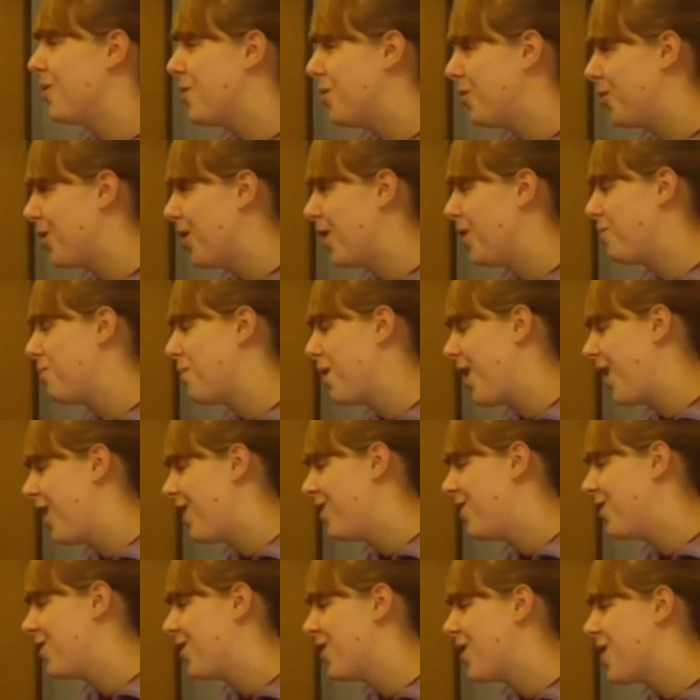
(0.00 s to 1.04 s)
Have you ever scored
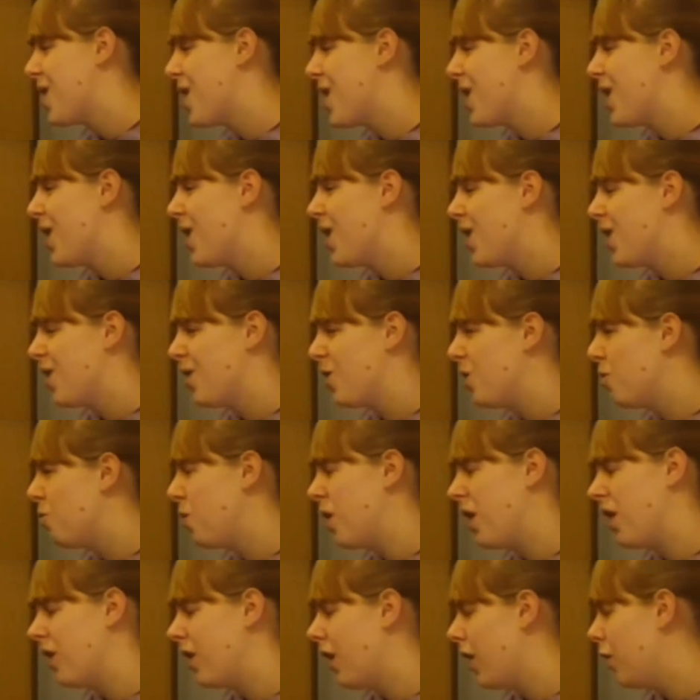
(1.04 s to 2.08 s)
any own goals or
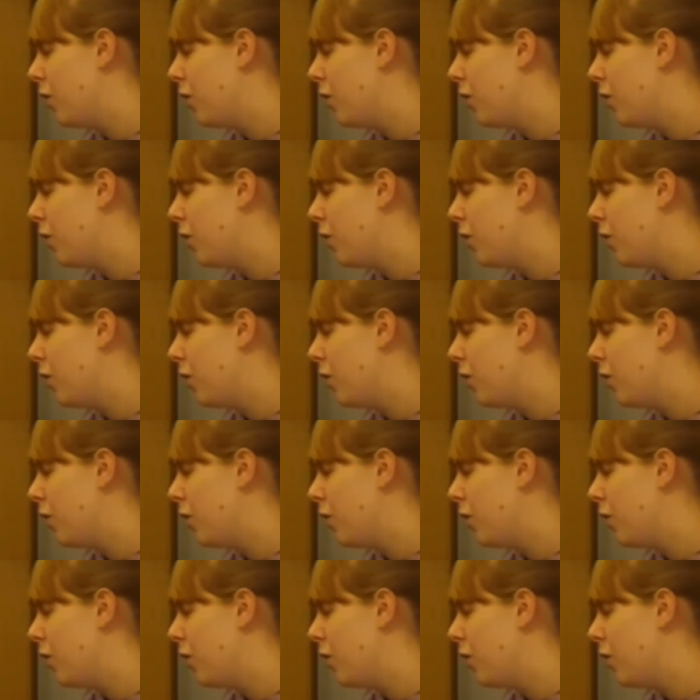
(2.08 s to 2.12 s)
anything?